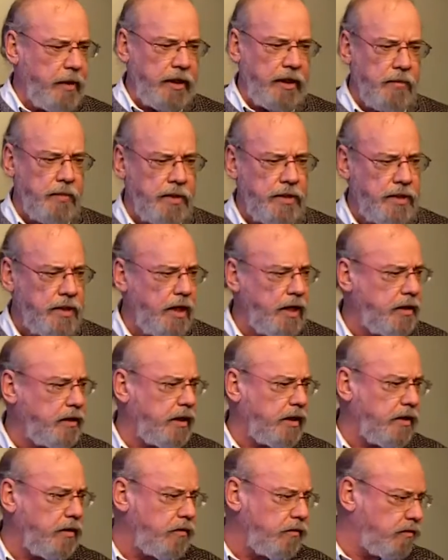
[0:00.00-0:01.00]
they make a mistake,
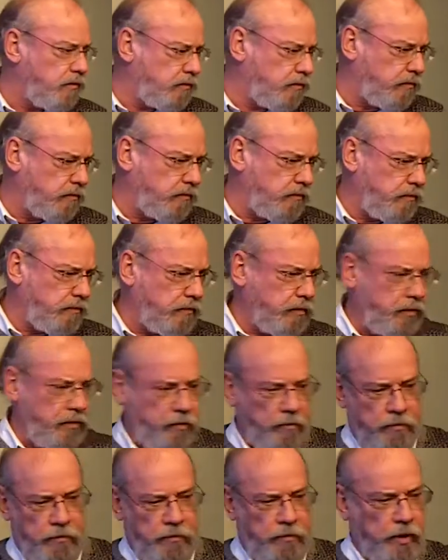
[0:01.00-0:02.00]
they don't
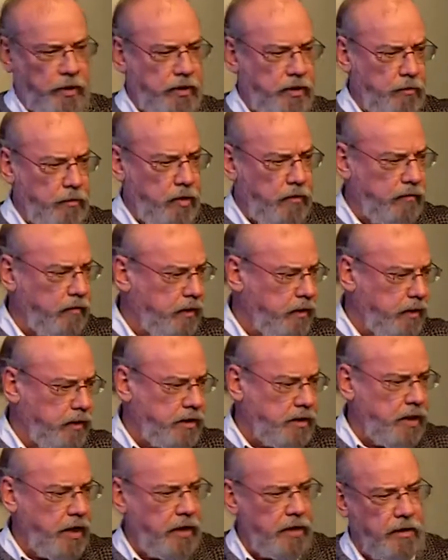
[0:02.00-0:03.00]
put them over on the
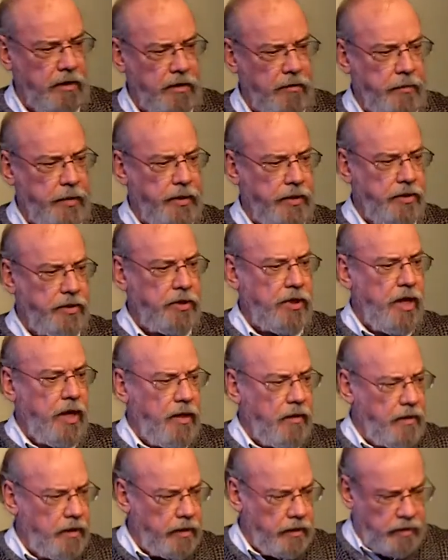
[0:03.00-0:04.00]
side on the
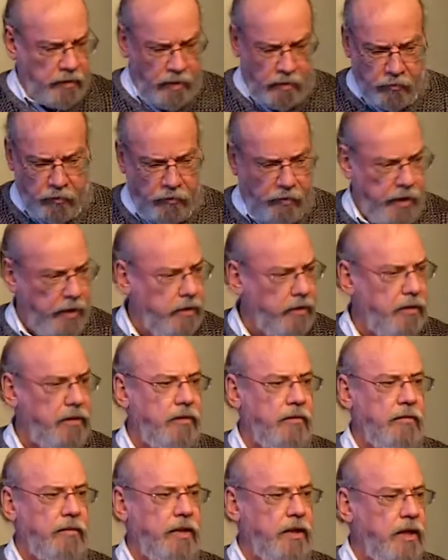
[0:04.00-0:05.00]
bench. They come around
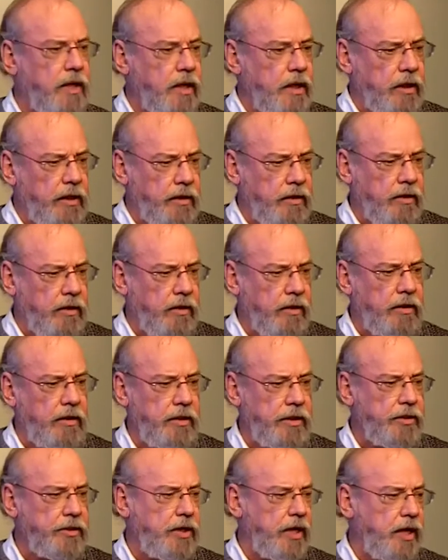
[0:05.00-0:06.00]
them and
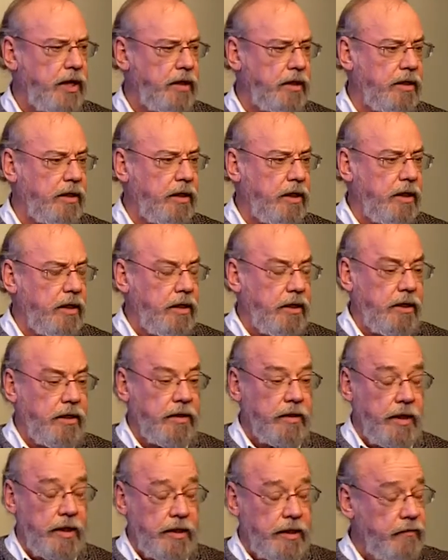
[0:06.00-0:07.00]
encourage. And
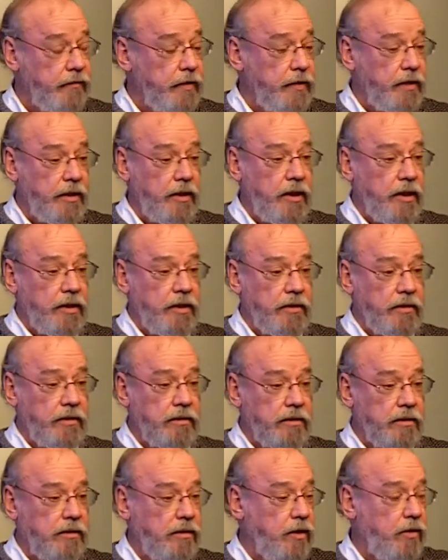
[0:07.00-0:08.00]
even
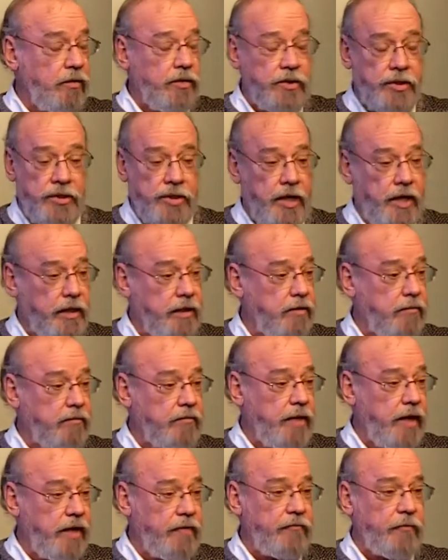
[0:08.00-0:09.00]
Coach
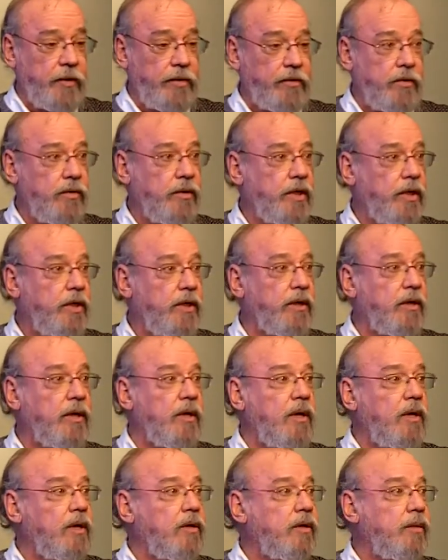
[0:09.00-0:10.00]
said halfway through the
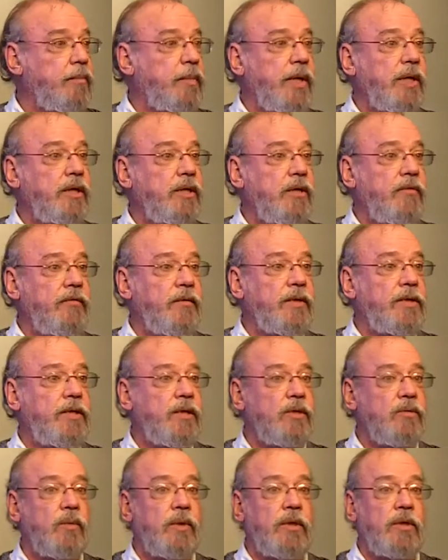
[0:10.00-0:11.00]
year, the big difference
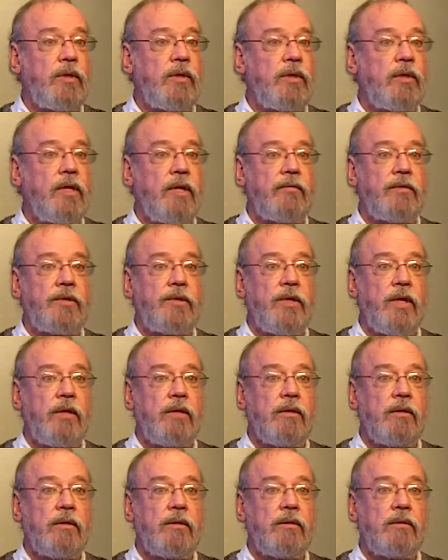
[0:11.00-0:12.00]
is we learn to love each
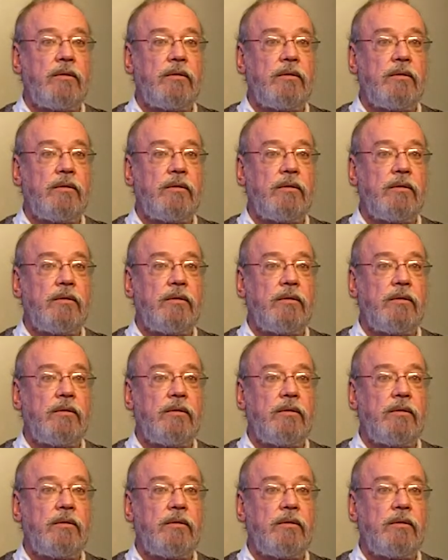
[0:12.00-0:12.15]
other.